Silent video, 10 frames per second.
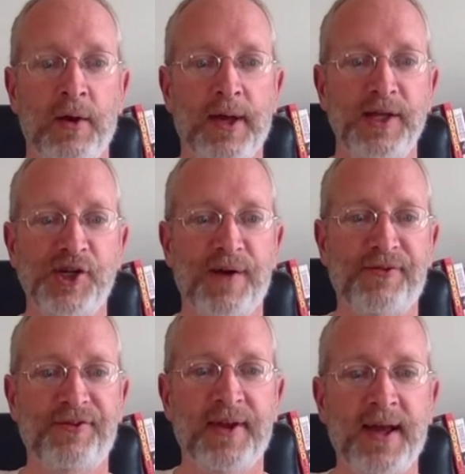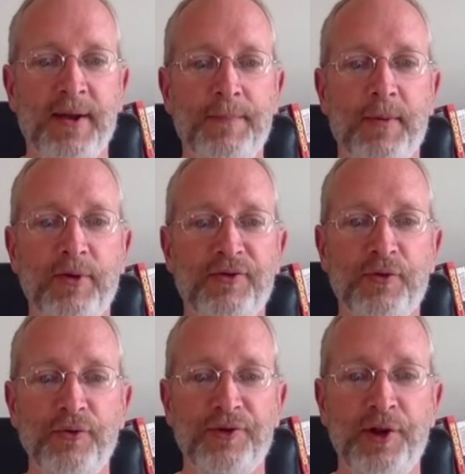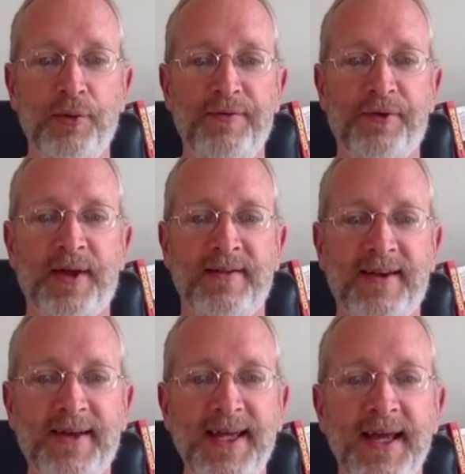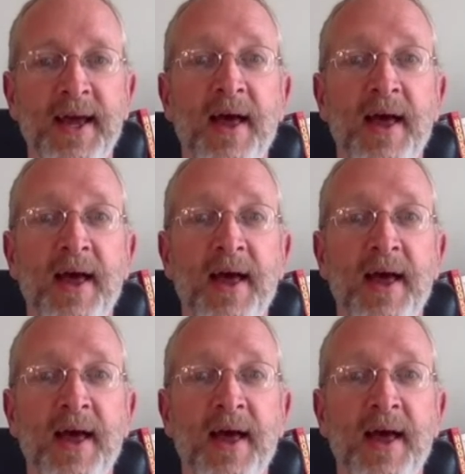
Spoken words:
Okay, Jefferson County Public Schools in Louisville, Kentucky,